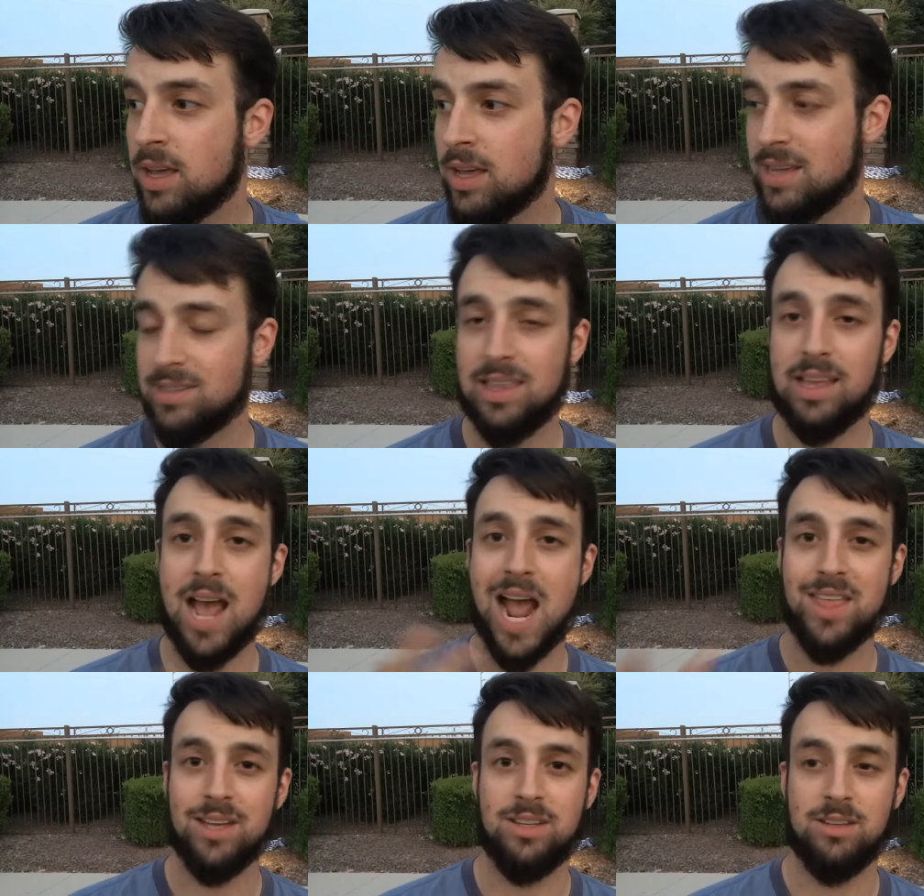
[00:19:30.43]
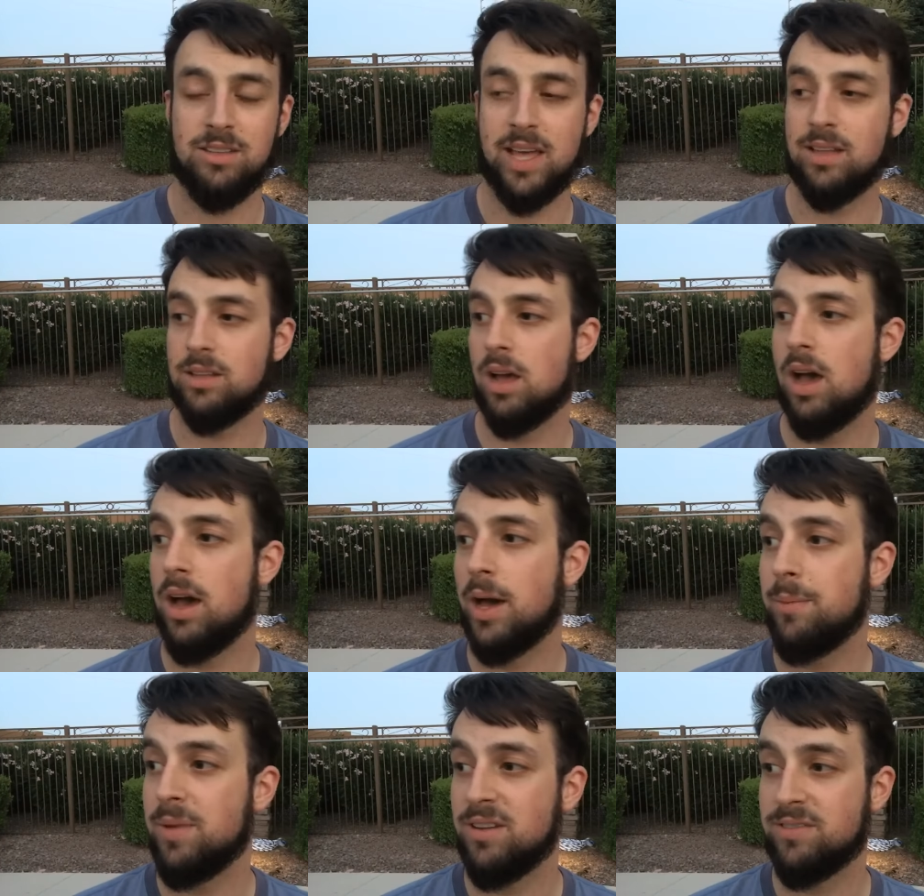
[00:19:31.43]
he's the guy that did that
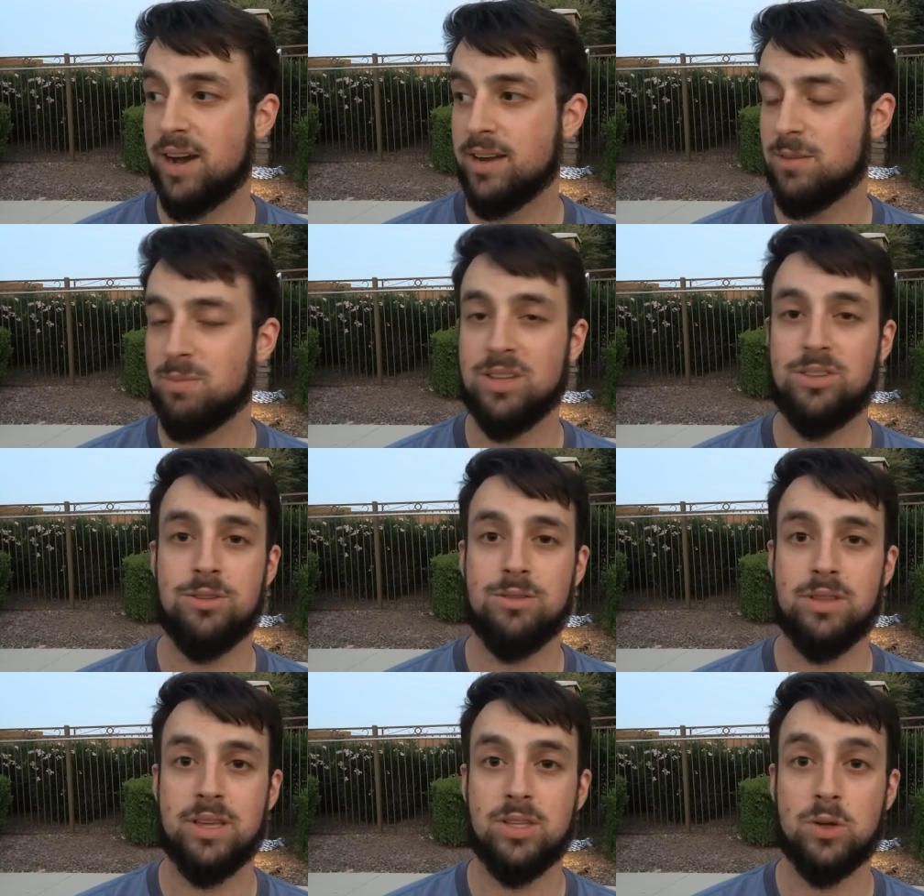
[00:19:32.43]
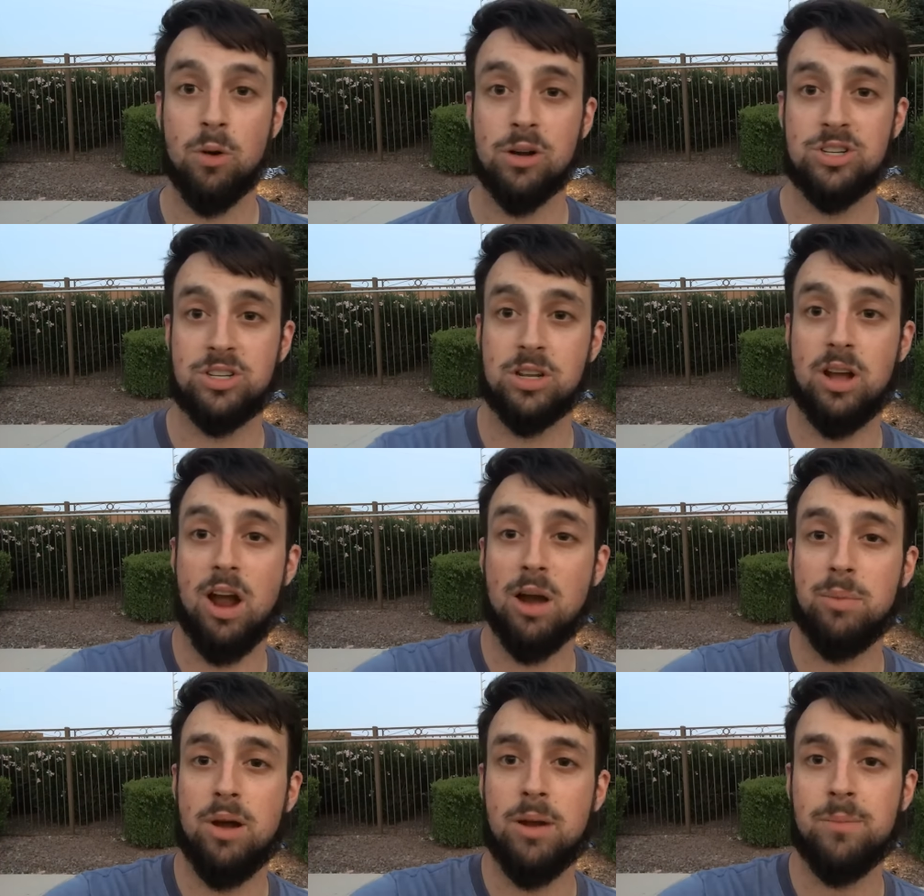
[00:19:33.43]
uh, invited me to the Torch Cigar
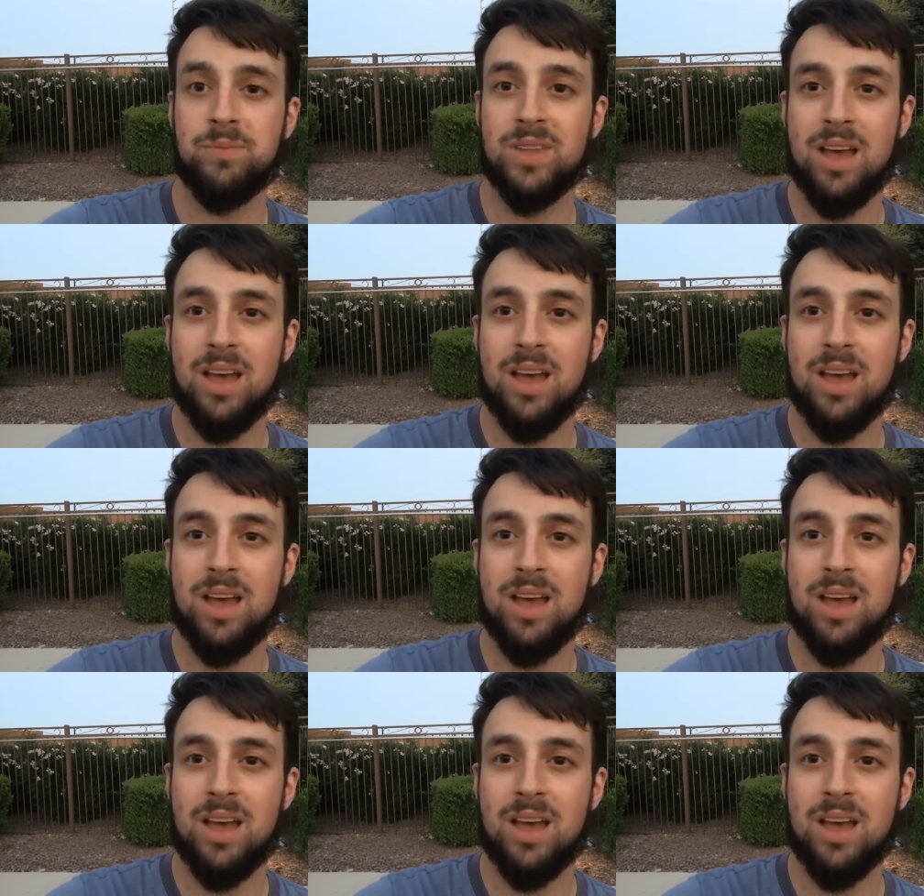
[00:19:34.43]
Bar.